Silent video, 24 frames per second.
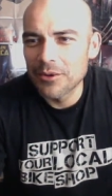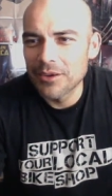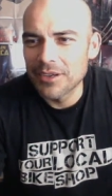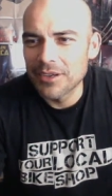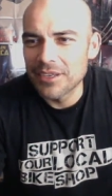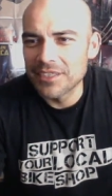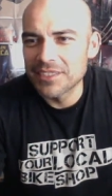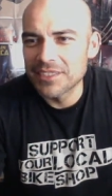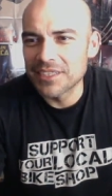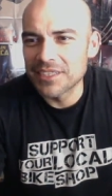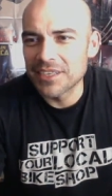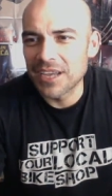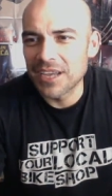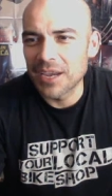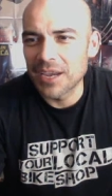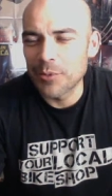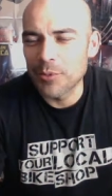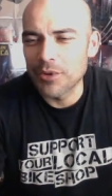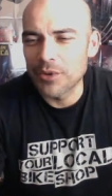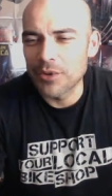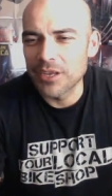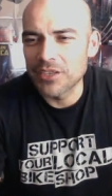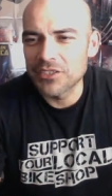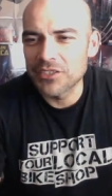is in
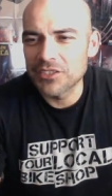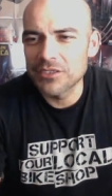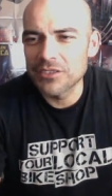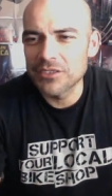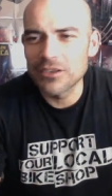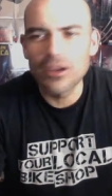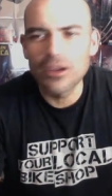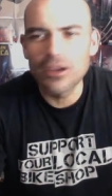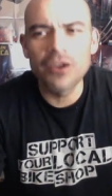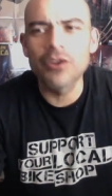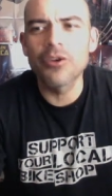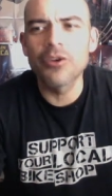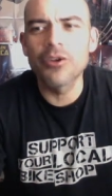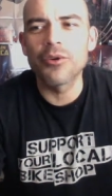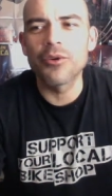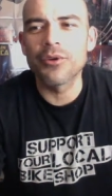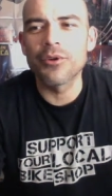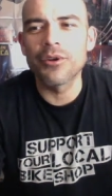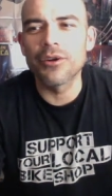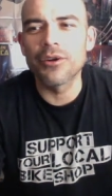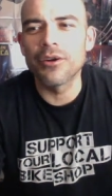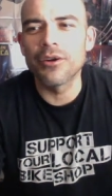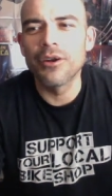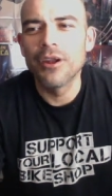hibernation?
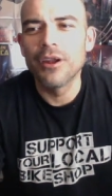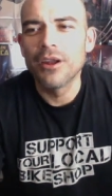No.